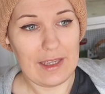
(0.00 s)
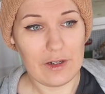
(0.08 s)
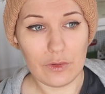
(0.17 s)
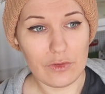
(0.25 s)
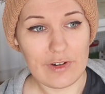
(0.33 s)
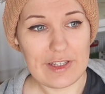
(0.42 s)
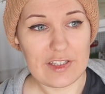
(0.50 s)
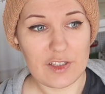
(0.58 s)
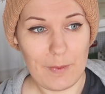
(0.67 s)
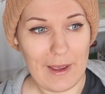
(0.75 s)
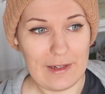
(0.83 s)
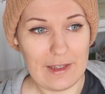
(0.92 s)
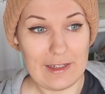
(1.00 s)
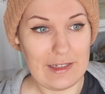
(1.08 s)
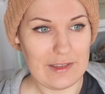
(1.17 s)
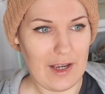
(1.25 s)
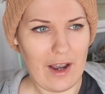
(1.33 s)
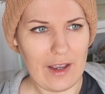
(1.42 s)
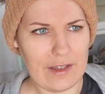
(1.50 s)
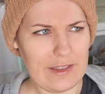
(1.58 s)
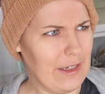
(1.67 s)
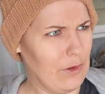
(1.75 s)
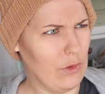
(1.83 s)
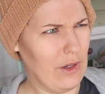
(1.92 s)
It already spent an entire
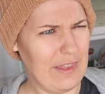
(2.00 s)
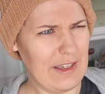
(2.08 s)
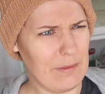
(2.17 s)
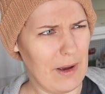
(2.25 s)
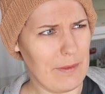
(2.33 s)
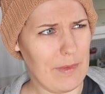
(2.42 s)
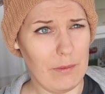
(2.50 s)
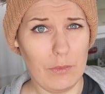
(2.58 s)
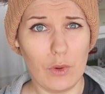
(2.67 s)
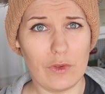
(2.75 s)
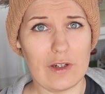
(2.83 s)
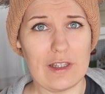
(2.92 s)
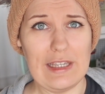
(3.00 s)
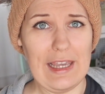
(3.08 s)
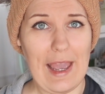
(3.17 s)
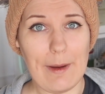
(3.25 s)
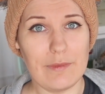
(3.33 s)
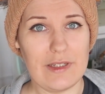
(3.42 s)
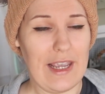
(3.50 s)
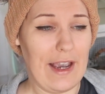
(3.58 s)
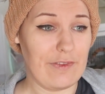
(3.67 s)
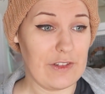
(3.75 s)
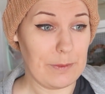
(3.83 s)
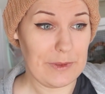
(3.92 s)
year, or I think it might have been more than a year, empty
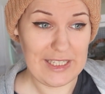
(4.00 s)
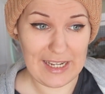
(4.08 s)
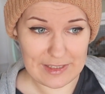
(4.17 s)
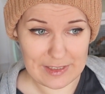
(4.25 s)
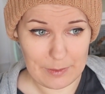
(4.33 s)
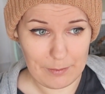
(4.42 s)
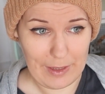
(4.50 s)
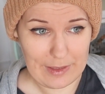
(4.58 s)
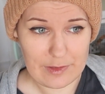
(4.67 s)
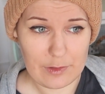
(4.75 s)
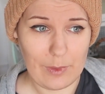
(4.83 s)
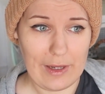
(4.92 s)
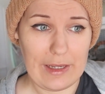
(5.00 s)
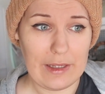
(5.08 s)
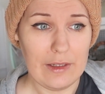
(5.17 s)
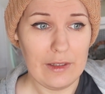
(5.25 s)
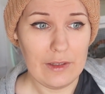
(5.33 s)
after Potassium passed away,